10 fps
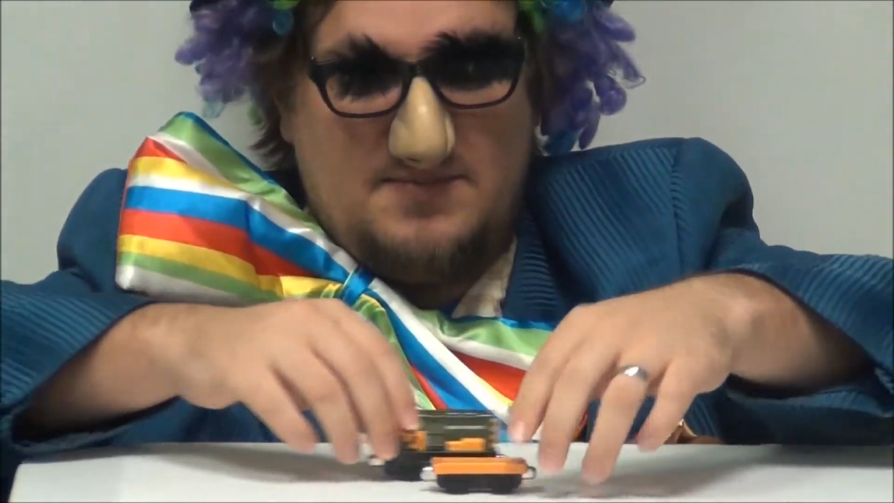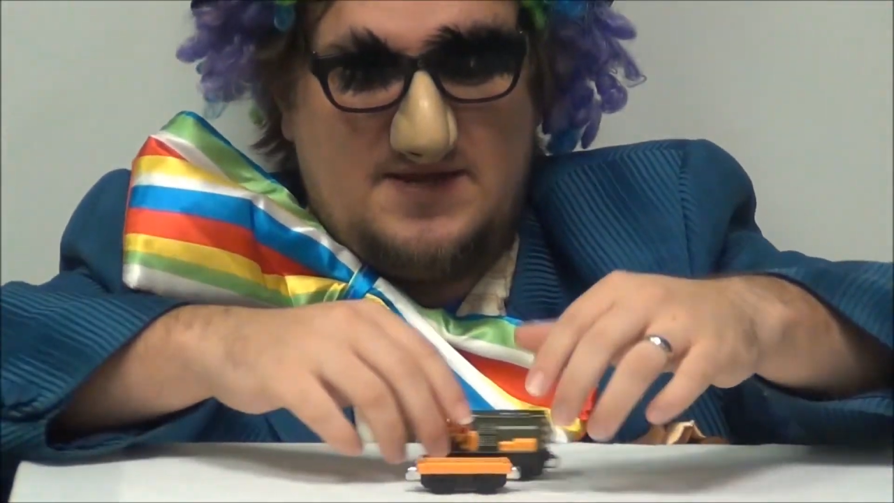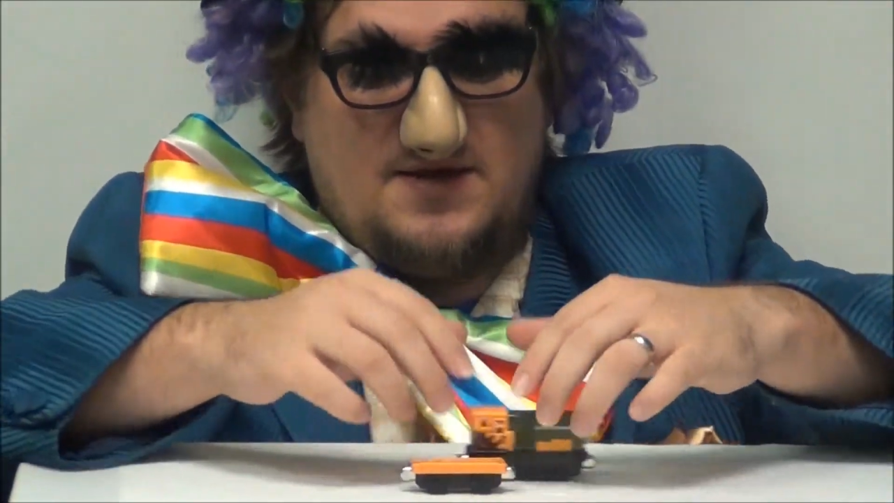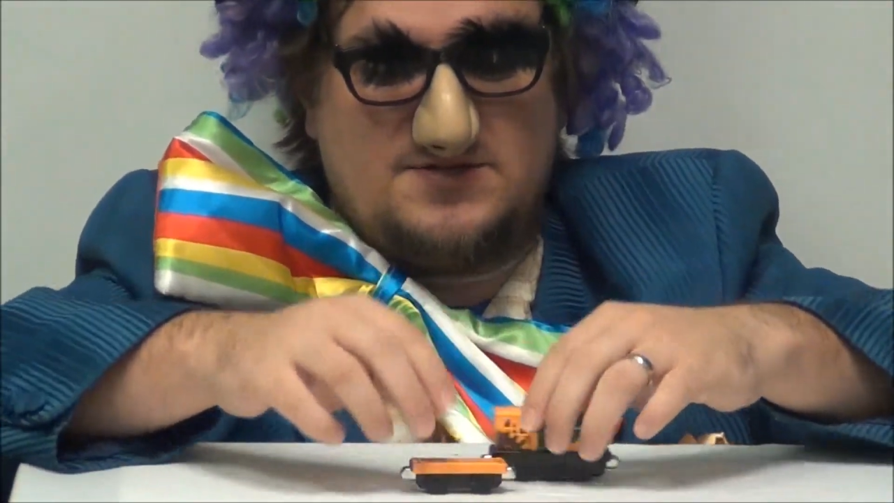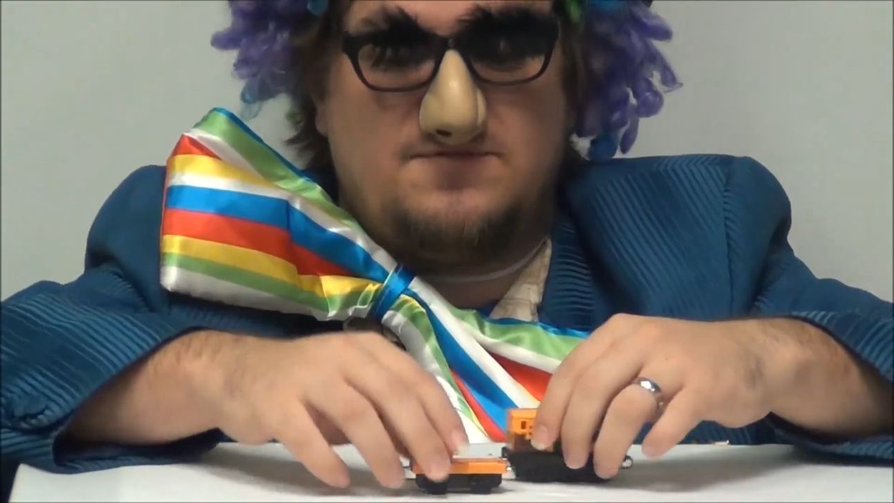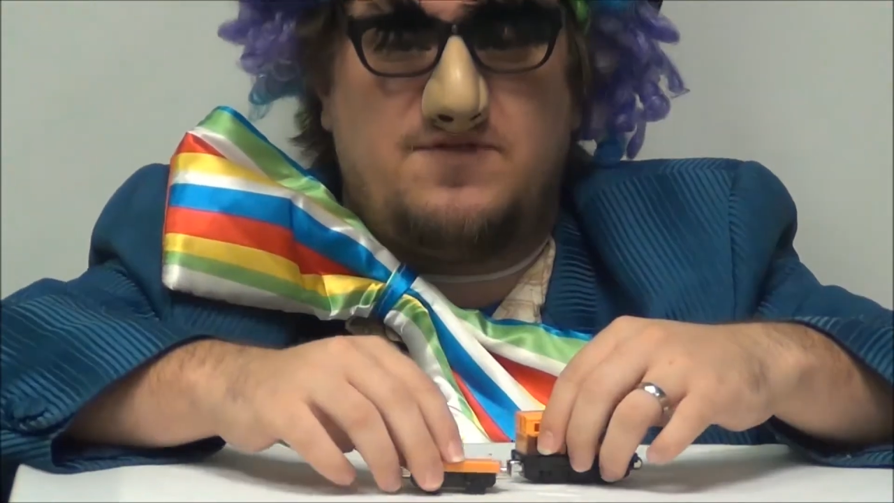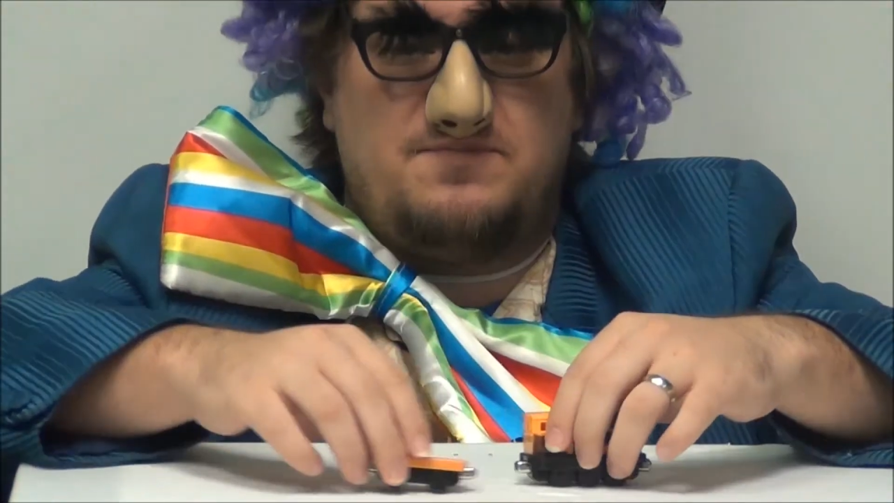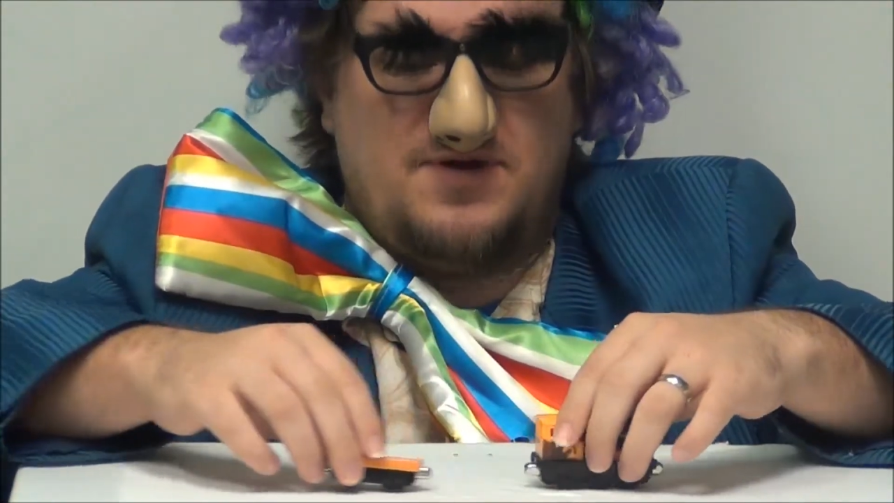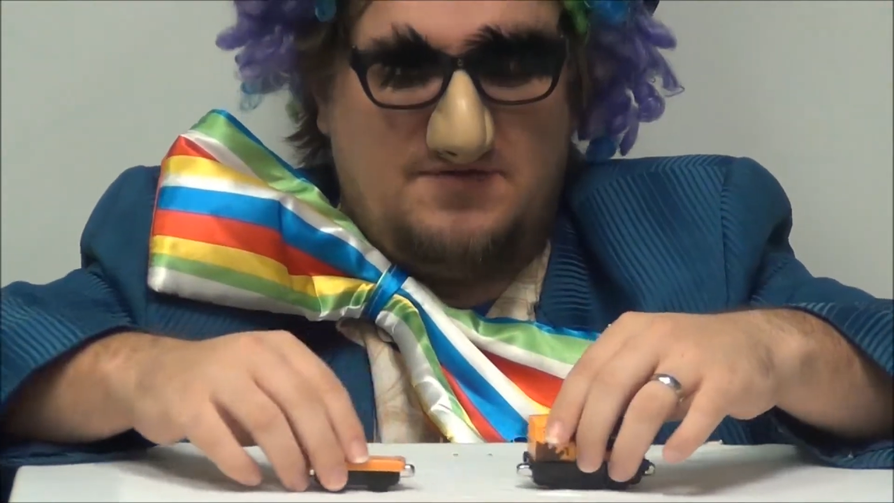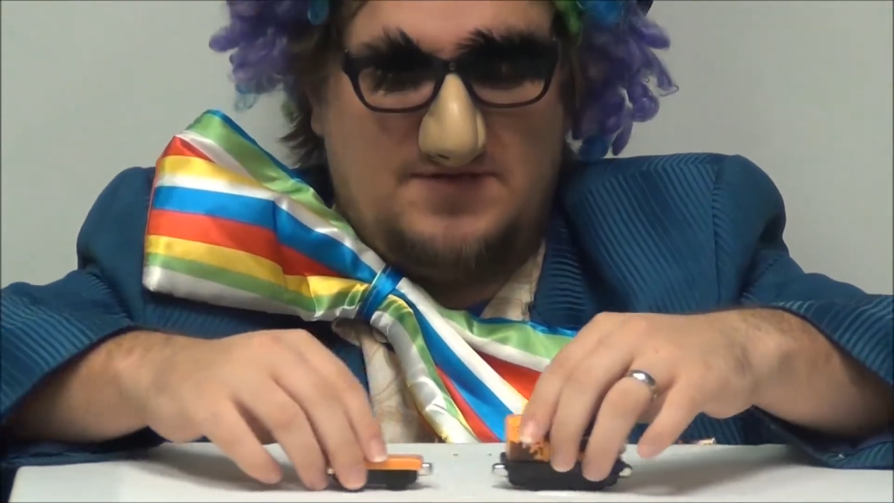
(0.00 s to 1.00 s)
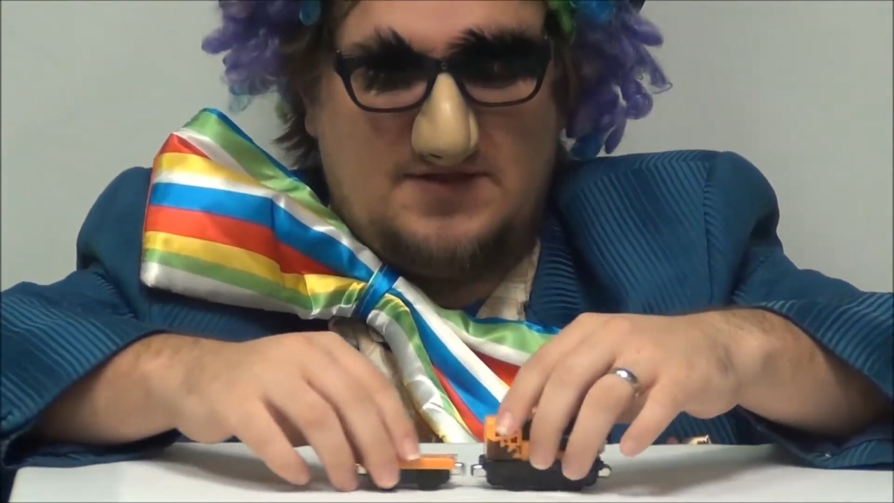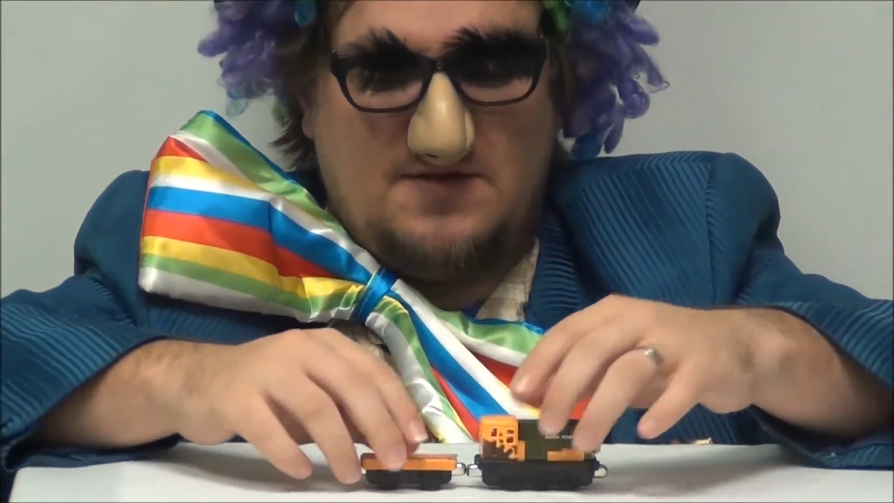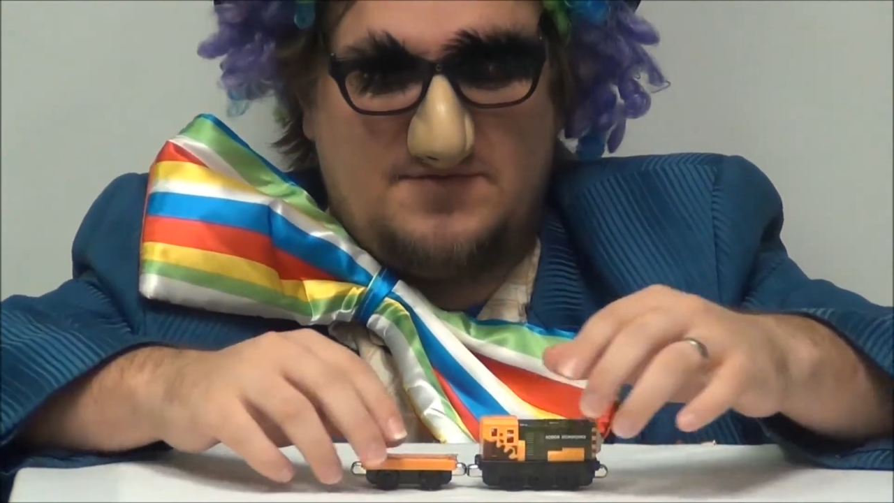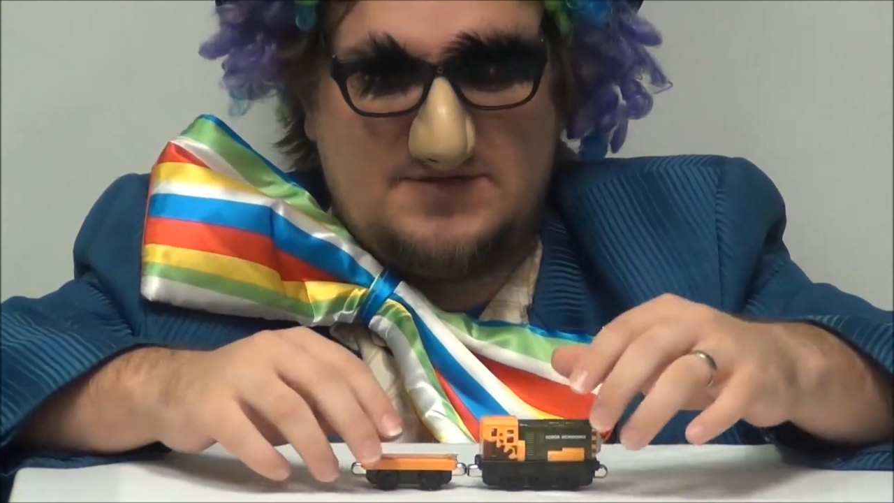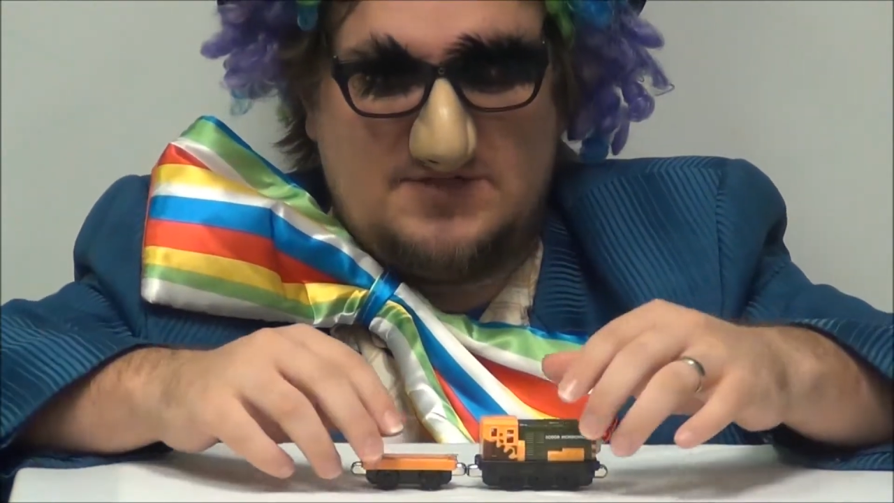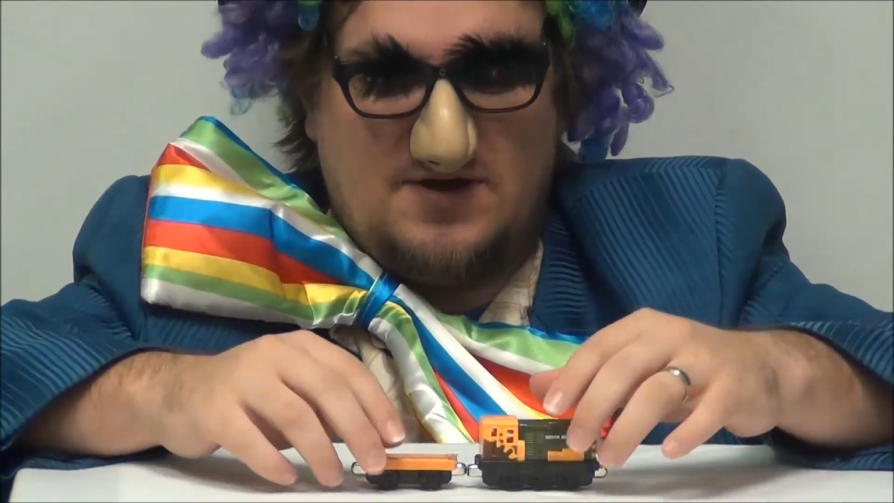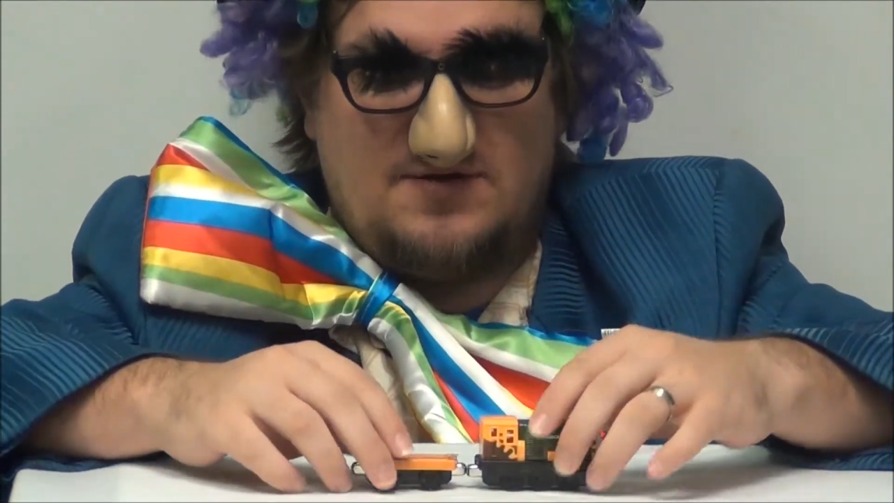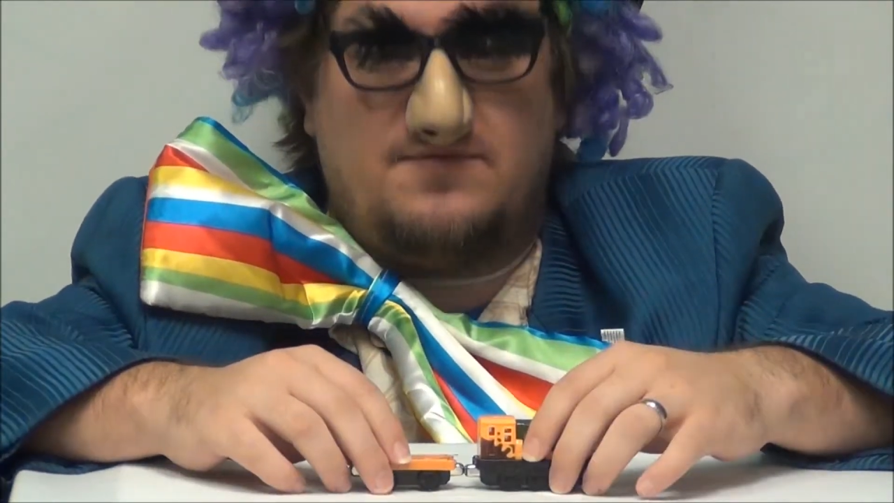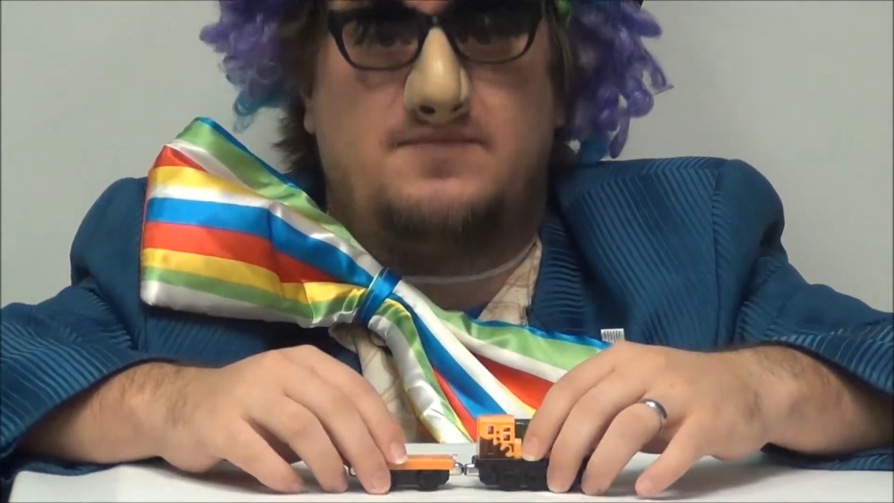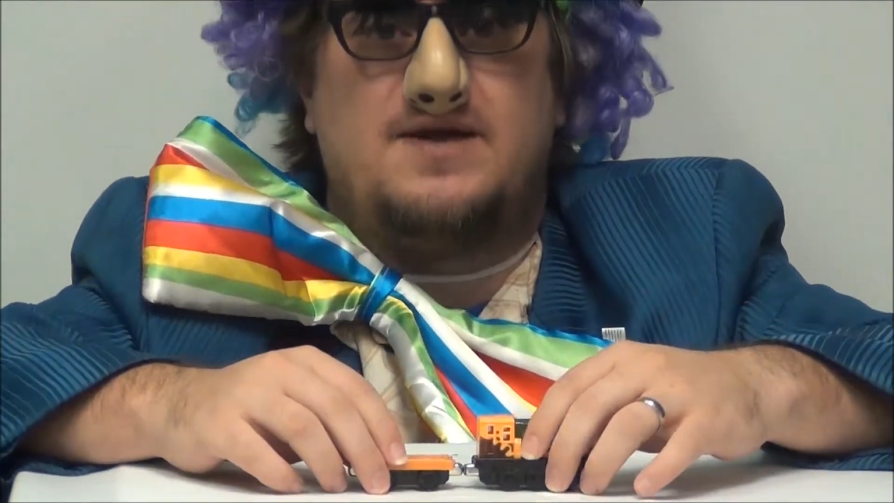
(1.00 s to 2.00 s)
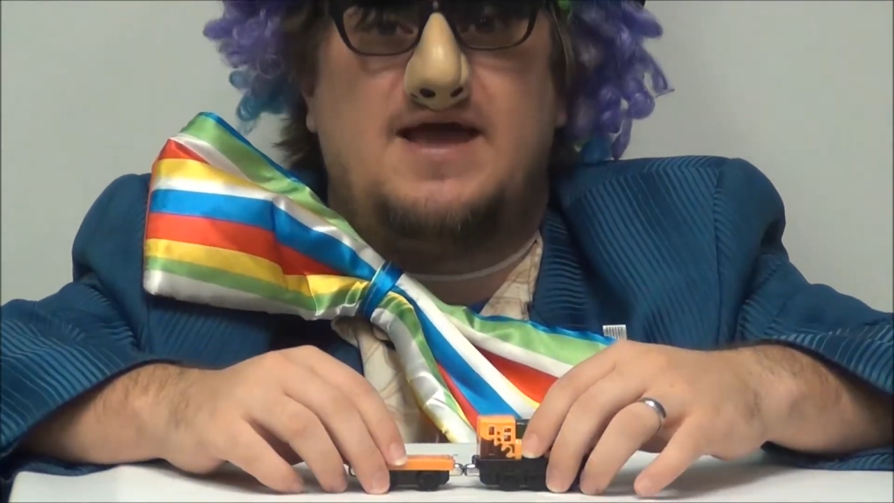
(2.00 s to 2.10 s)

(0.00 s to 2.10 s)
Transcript: because of the perfect love inside of them.